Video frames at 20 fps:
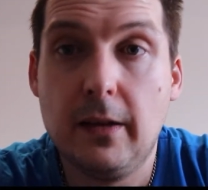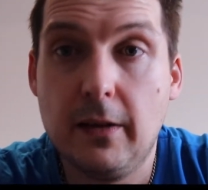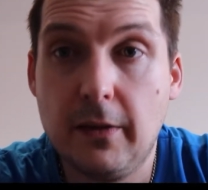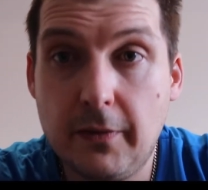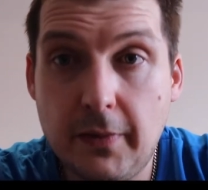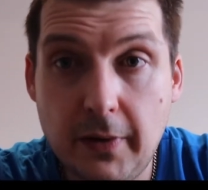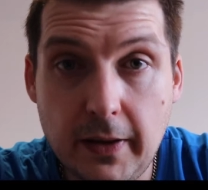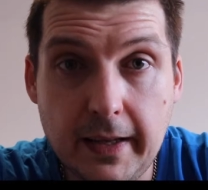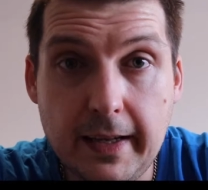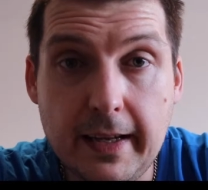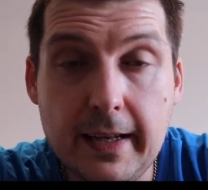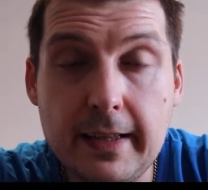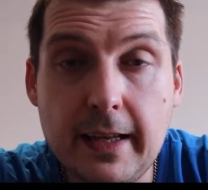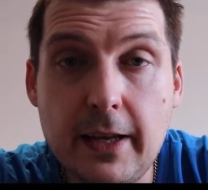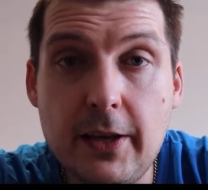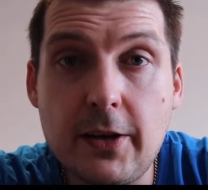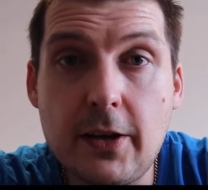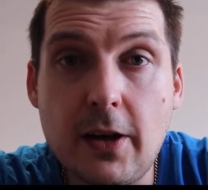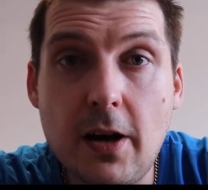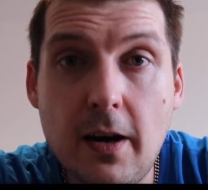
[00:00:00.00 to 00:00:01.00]
For the kit
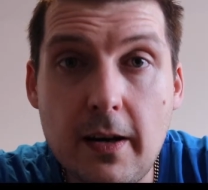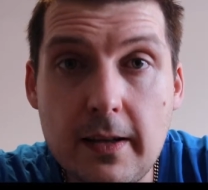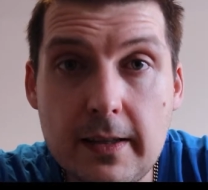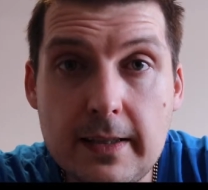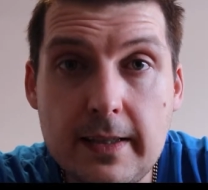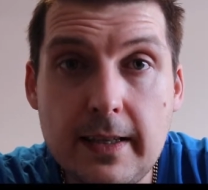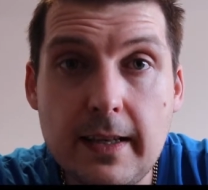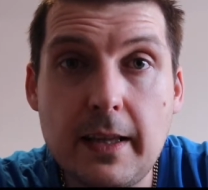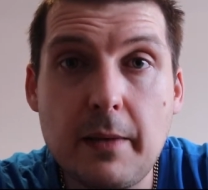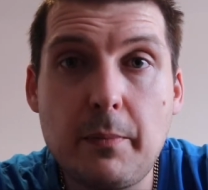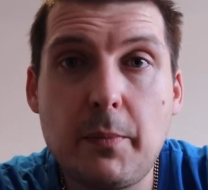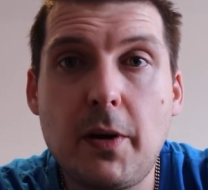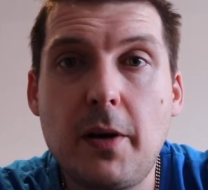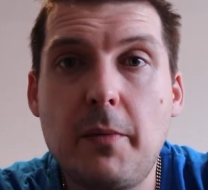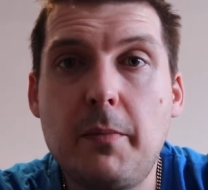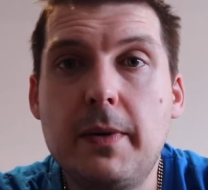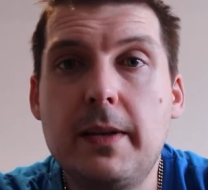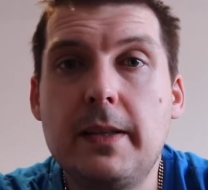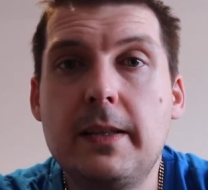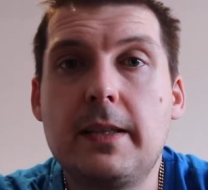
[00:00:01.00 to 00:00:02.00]
that you can't see at the
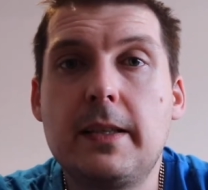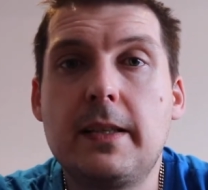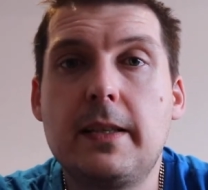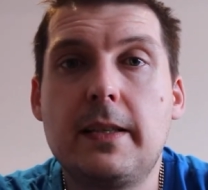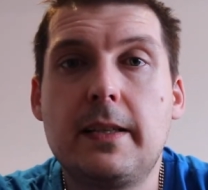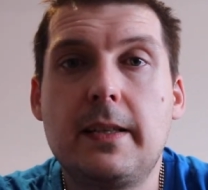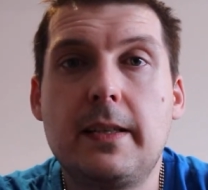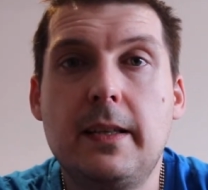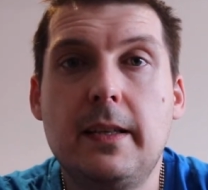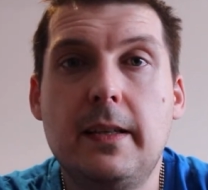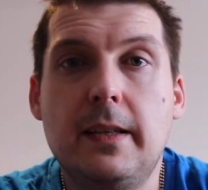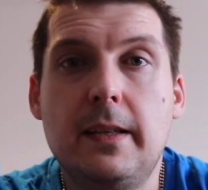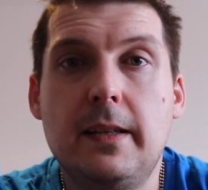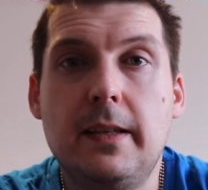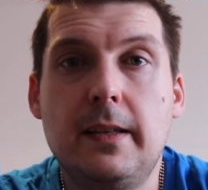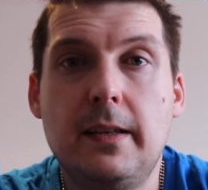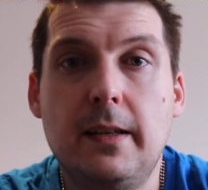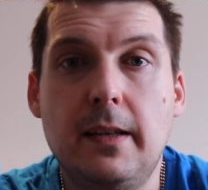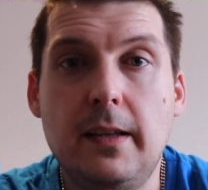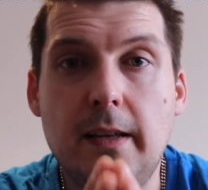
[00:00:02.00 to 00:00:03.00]
moment
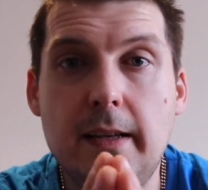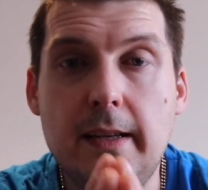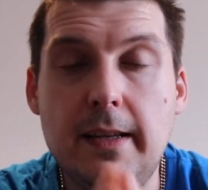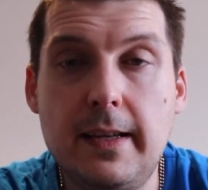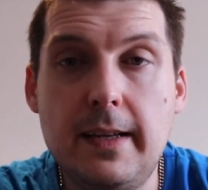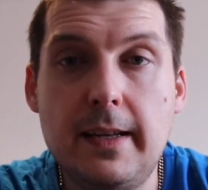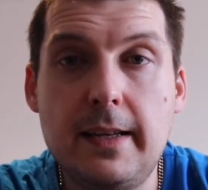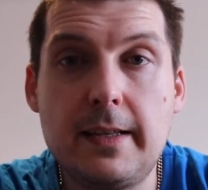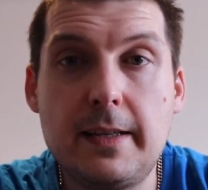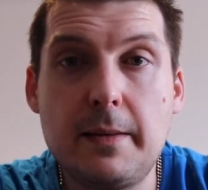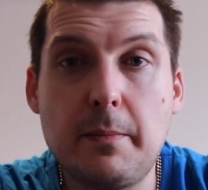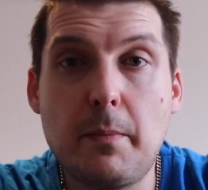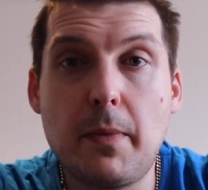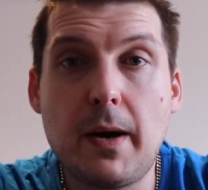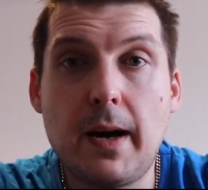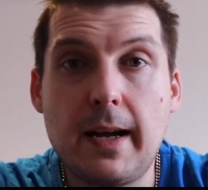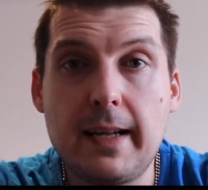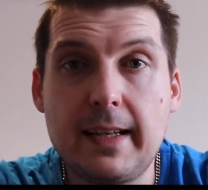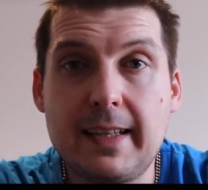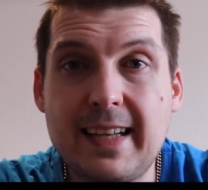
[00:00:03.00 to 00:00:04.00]
is
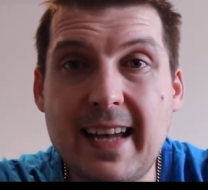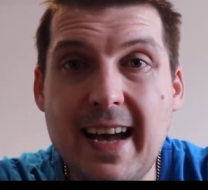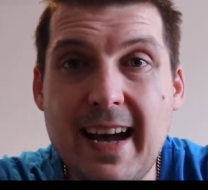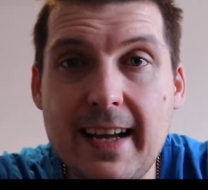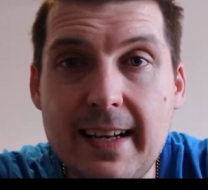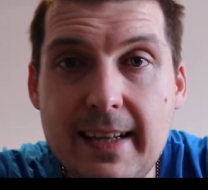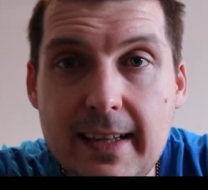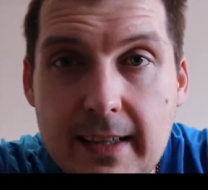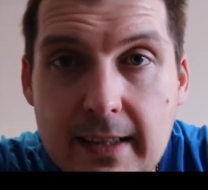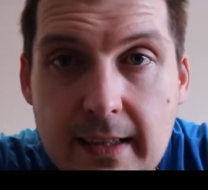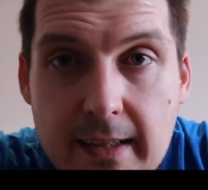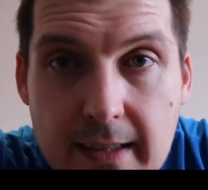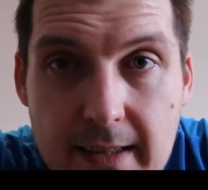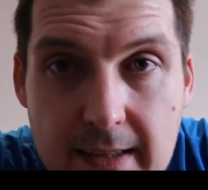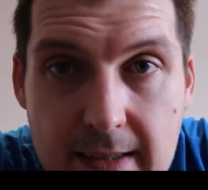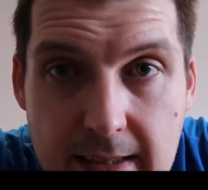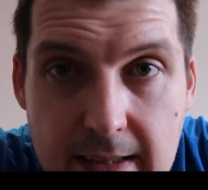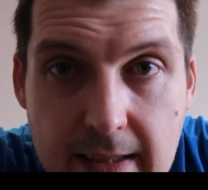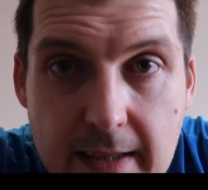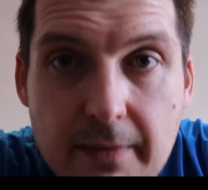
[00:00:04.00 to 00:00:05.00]
my Canon
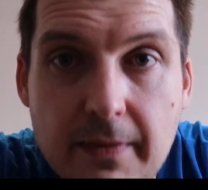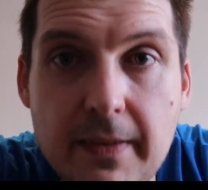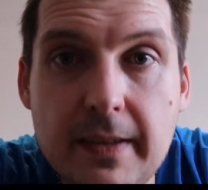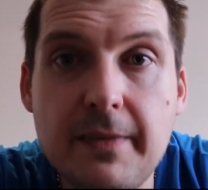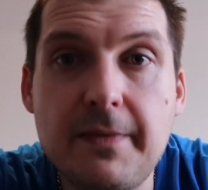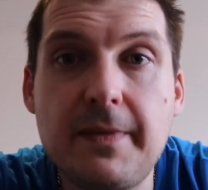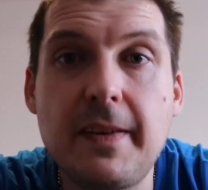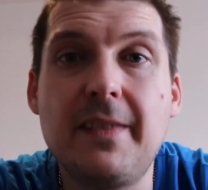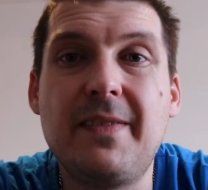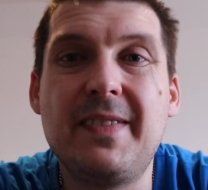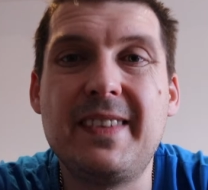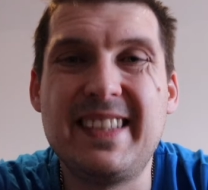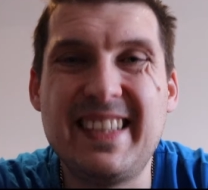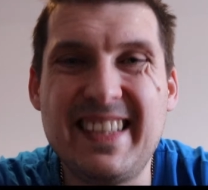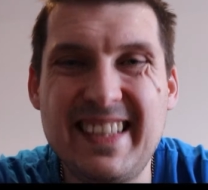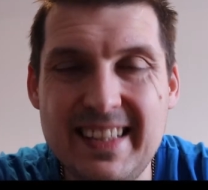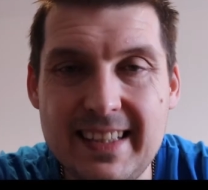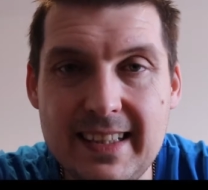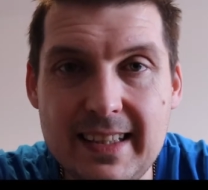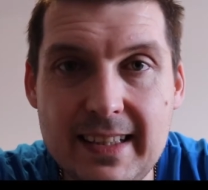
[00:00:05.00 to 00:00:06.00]

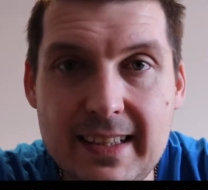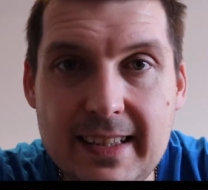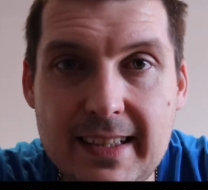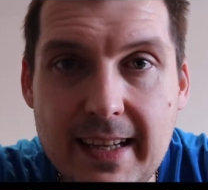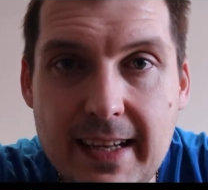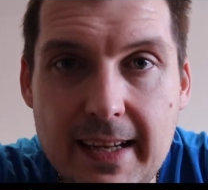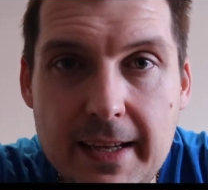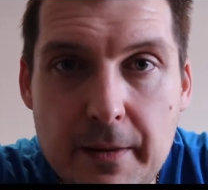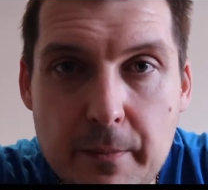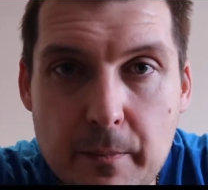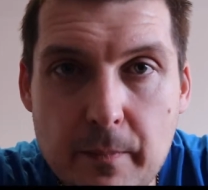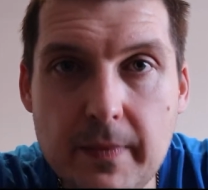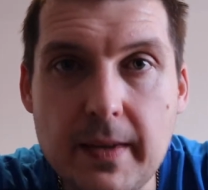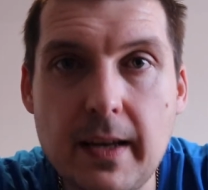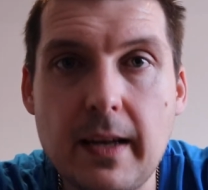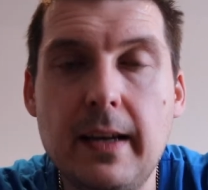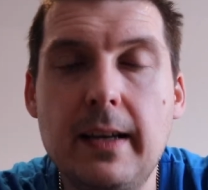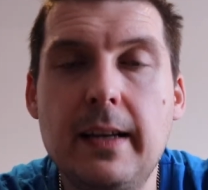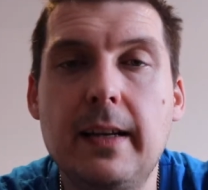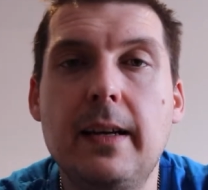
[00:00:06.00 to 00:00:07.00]
750D
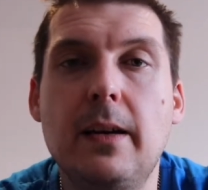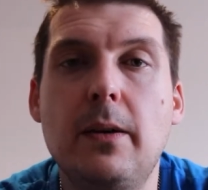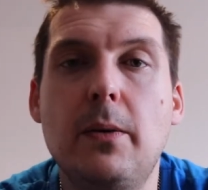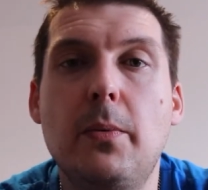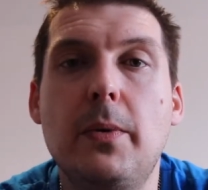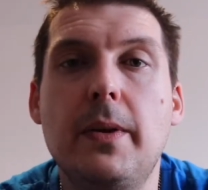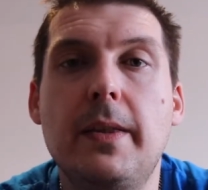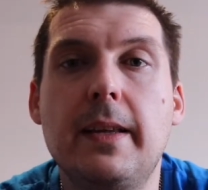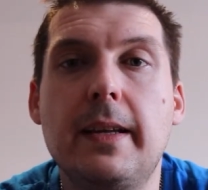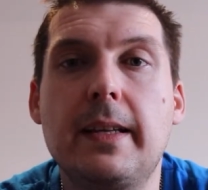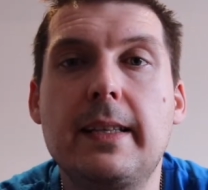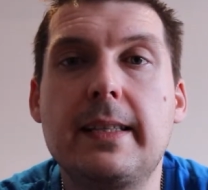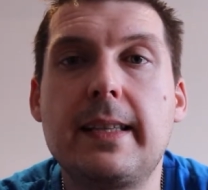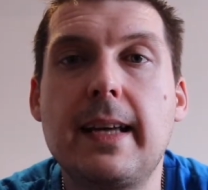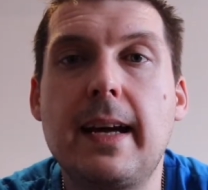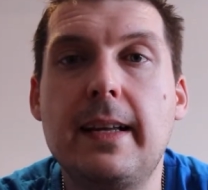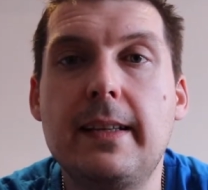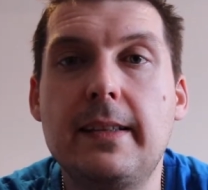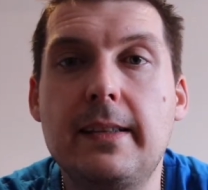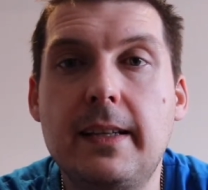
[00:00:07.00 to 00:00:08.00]
with the
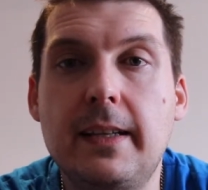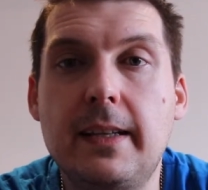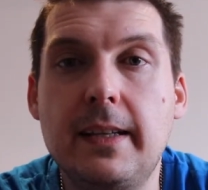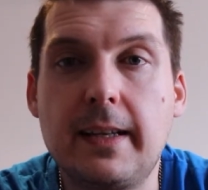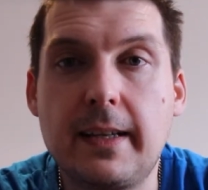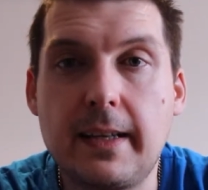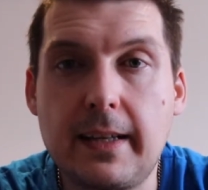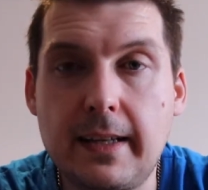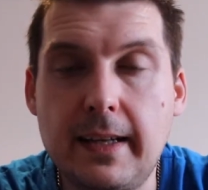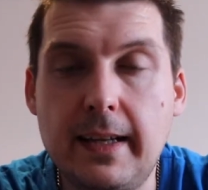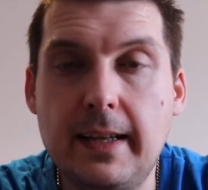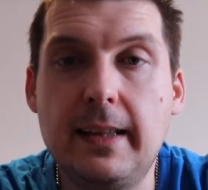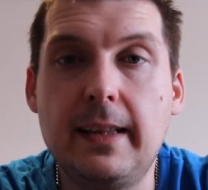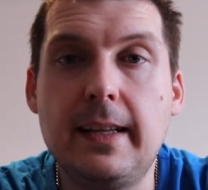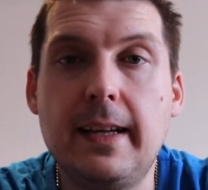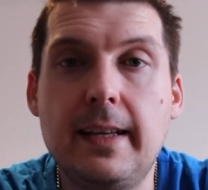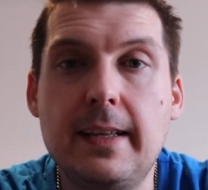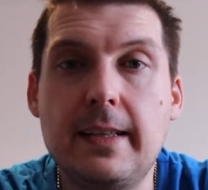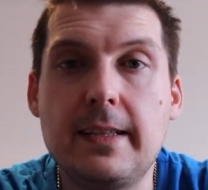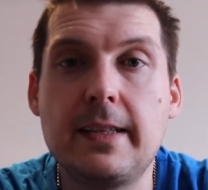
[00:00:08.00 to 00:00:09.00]
standard kit
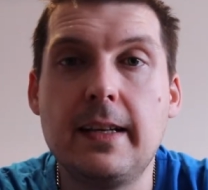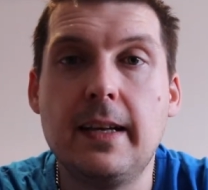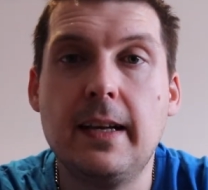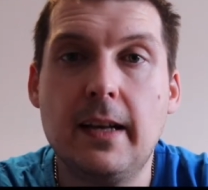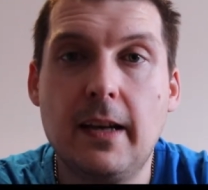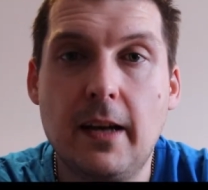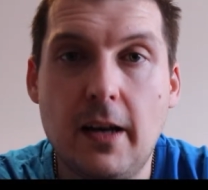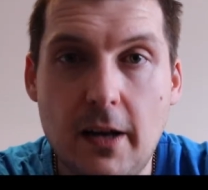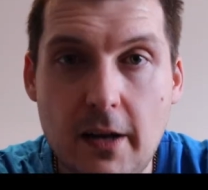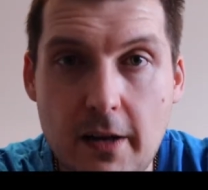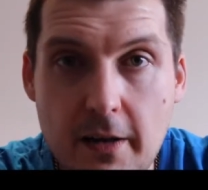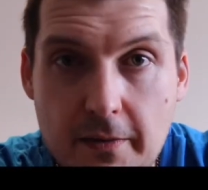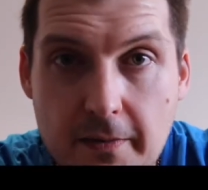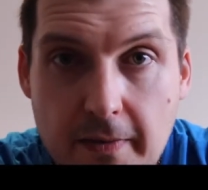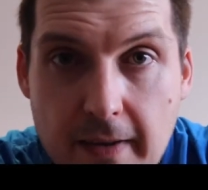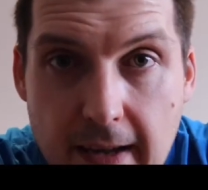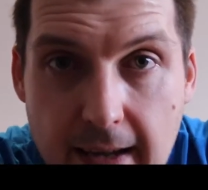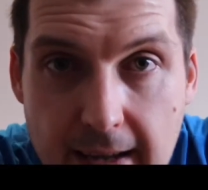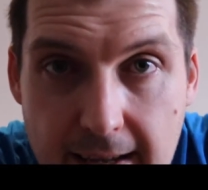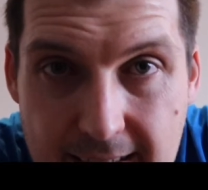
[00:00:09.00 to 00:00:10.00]
lens
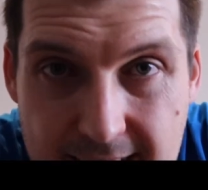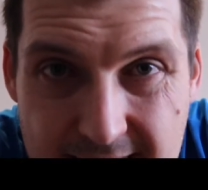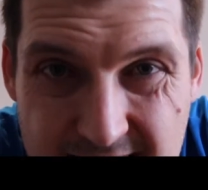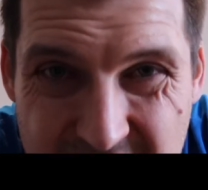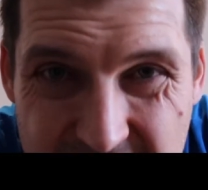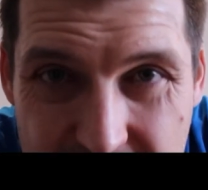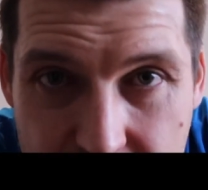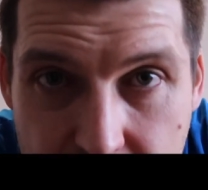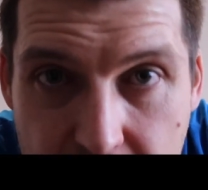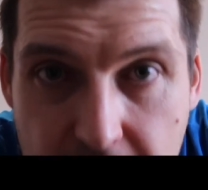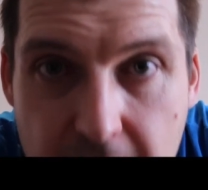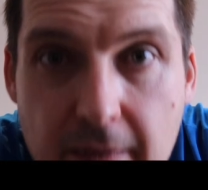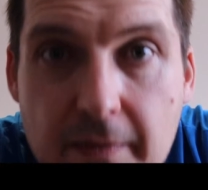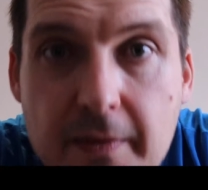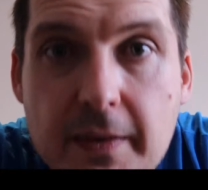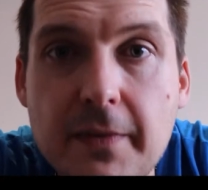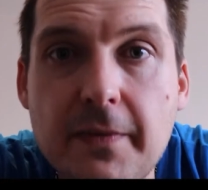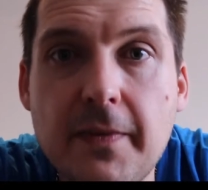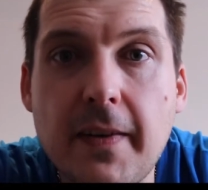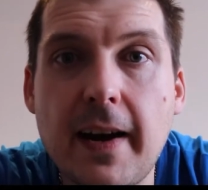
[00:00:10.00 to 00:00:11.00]
of 18 to
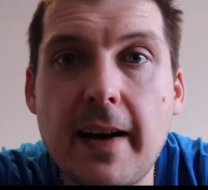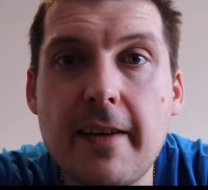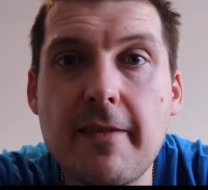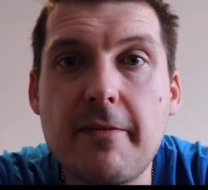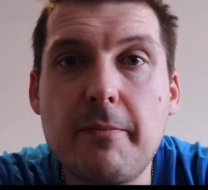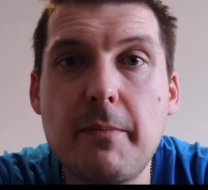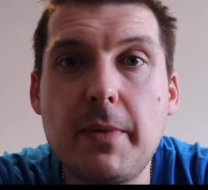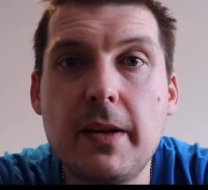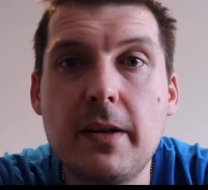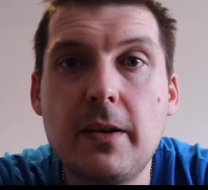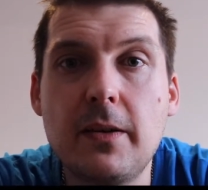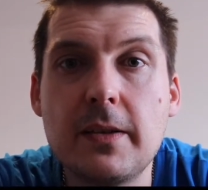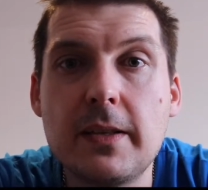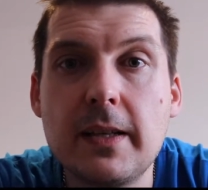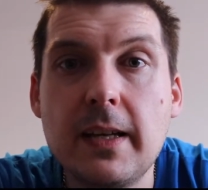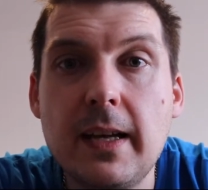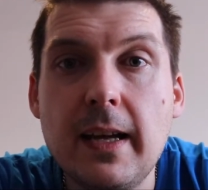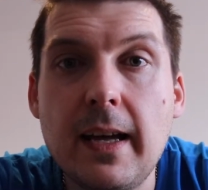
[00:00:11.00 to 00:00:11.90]
55 mils,